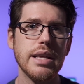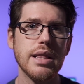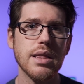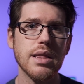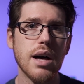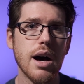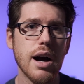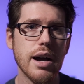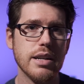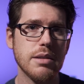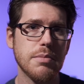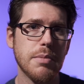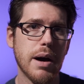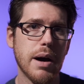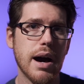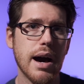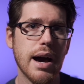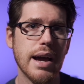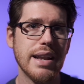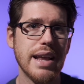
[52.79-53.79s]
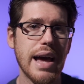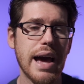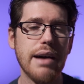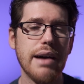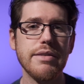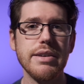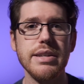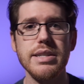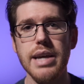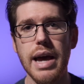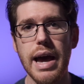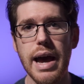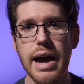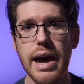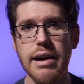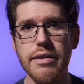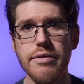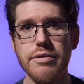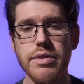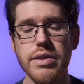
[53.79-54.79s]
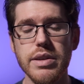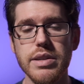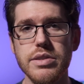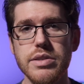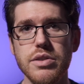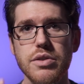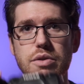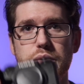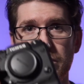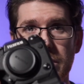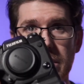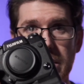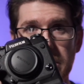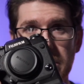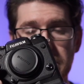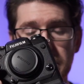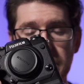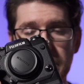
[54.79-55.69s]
locked behind having to have this grip.